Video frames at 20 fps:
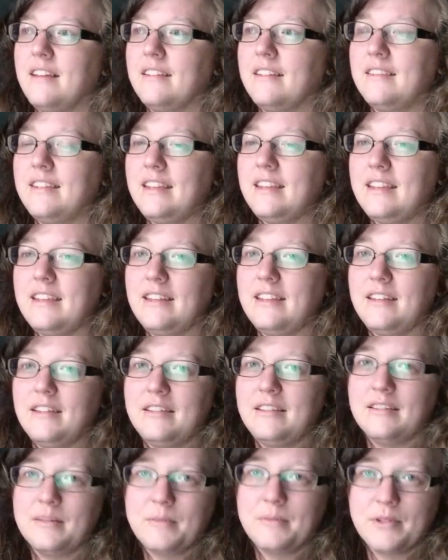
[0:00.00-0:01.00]
the
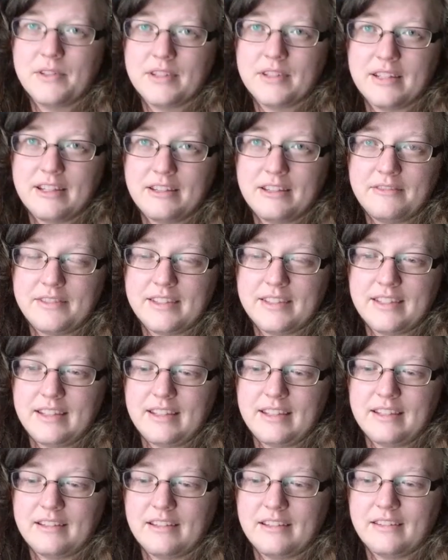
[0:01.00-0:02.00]
numbers that I've
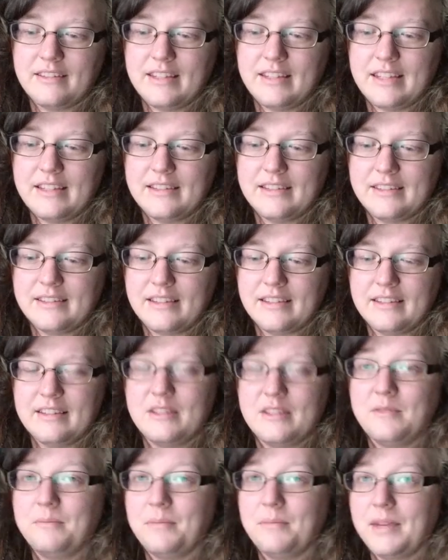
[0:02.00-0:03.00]
seen on these, on
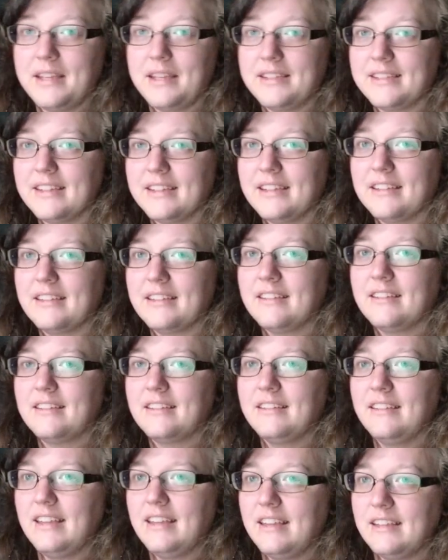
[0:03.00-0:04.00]
these basic
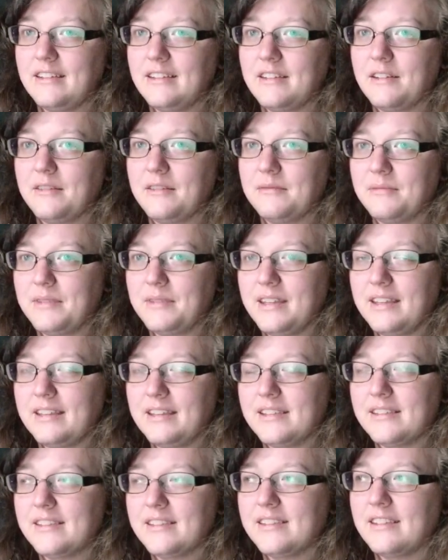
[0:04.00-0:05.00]
income
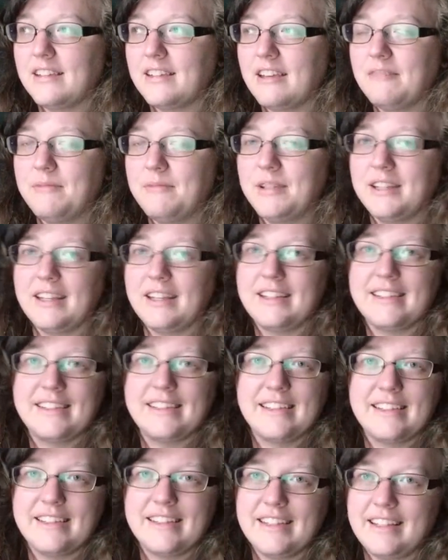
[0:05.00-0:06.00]
things have been like
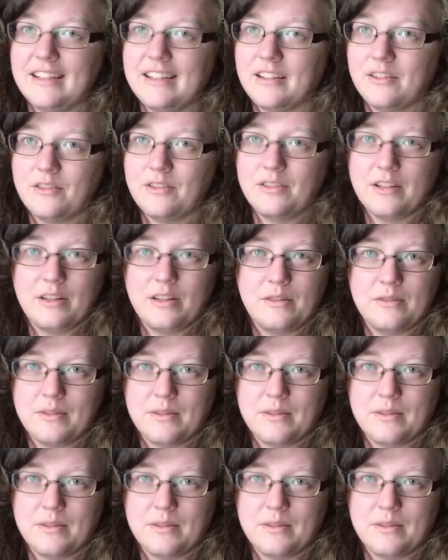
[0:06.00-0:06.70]
$1,600